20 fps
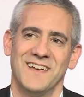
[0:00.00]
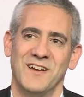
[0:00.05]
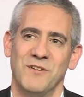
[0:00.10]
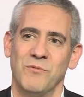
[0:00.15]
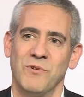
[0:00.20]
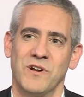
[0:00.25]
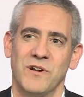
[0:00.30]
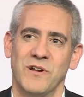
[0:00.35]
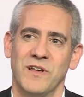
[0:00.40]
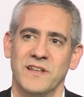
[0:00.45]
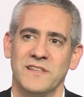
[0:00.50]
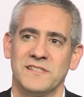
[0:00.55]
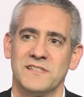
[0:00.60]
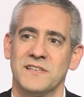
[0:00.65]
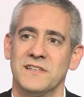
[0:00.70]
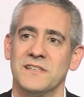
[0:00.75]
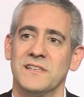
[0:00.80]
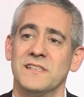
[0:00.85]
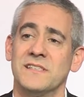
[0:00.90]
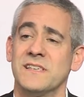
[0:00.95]
where
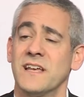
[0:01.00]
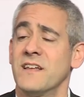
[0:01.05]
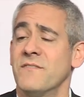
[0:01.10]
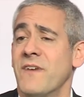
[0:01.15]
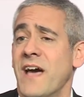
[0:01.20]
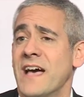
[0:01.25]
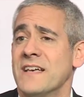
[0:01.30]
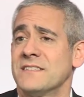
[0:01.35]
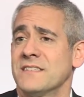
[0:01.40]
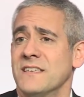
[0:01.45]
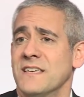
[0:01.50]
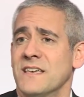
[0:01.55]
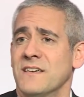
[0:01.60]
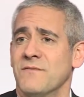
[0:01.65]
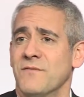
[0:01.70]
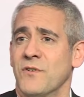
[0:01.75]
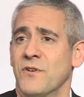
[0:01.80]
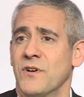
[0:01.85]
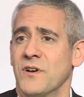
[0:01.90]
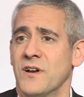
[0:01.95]
instead of asking
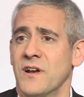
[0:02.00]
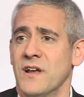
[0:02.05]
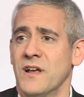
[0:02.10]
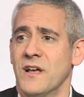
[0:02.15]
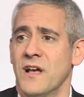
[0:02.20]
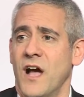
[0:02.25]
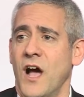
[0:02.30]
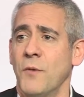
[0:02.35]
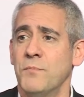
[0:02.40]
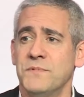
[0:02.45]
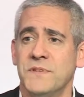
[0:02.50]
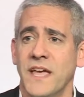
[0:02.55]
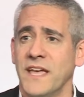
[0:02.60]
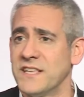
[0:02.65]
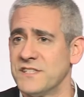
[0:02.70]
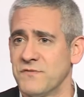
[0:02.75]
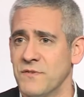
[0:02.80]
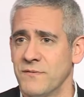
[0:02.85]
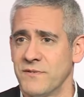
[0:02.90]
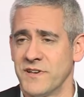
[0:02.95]
for
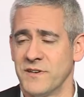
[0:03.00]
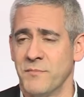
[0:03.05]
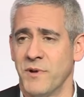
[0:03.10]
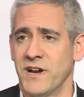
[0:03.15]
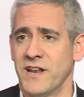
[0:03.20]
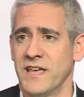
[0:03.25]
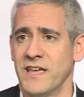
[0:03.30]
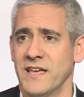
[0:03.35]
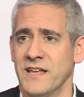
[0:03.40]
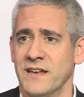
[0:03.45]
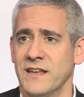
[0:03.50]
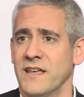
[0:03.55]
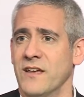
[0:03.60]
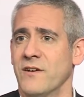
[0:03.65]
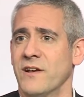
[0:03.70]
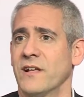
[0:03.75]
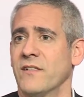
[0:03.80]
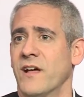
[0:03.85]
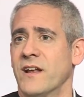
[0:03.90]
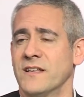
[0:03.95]
updates from everybody and
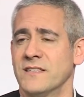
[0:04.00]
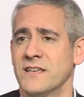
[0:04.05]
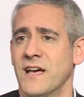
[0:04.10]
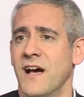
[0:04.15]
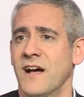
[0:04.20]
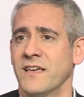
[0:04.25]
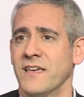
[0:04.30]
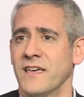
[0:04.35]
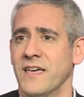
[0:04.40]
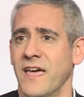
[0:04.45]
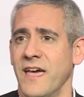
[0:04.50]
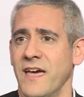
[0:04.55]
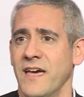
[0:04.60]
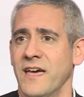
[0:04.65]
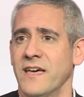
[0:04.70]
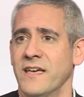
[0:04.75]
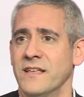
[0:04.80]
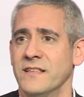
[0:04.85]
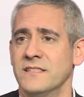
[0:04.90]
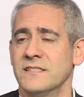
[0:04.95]
hearing a lot of talking
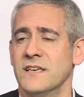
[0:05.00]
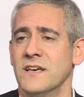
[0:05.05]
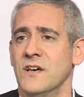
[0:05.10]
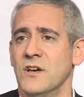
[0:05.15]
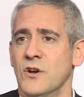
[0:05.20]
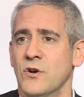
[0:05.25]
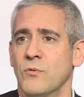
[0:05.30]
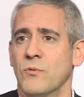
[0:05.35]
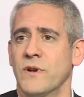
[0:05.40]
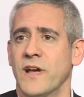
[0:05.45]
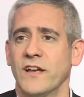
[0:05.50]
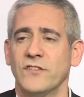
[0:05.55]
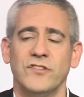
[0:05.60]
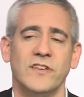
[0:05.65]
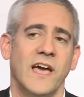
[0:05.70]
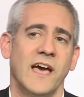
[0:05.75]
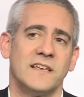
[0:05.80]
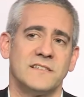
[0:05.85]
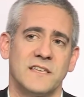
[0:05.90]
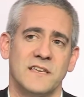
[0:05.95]
heads, we're actually
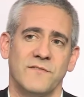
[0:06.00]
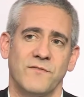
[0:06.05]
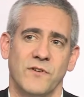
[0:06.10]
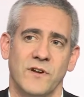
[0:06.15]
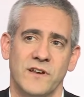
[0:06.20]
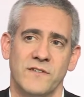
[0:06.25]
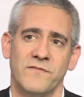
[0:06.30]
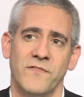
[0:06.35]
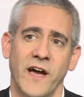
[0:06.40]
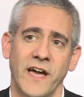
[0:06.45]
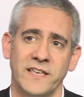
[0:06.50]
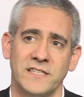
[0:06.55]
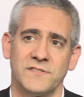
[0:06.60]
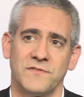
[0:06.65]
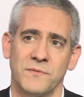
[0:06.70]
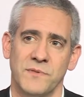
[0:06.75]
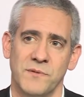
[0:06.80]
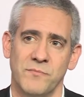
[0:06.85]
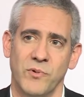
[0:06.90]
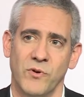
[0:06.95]
asking for advice
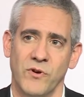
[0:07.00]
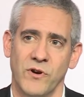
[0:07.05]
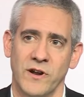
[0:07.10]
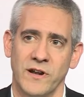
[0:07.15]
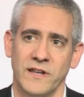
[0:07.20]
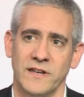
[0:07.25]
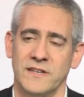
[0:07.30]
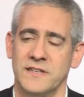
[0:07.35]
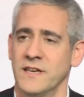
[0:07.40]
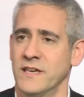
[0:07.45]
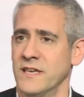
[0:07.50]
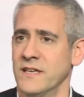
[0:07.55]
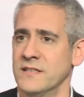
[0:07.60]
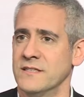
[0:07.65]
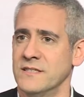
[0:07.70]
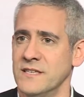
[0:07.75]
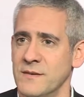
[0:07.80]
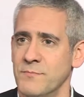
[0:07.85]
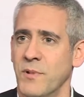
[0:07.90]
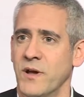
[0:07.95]
from the board and digging
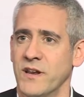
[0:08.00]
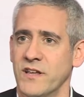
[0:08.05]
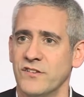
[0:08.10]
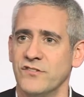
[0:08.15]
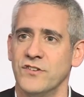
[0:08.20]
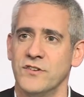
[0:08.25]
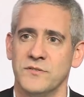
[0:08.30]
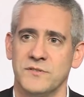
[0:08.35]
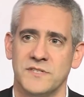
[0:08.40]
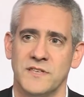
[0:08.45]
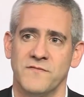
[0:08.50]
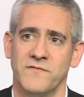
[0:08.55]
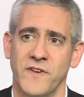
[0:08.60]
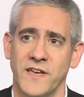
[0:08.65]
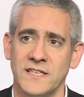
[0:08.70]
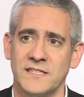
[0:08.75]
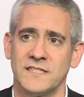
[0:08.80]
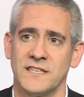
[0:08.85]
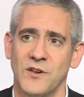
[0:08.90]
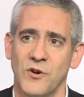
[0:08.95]
deep on issues that face the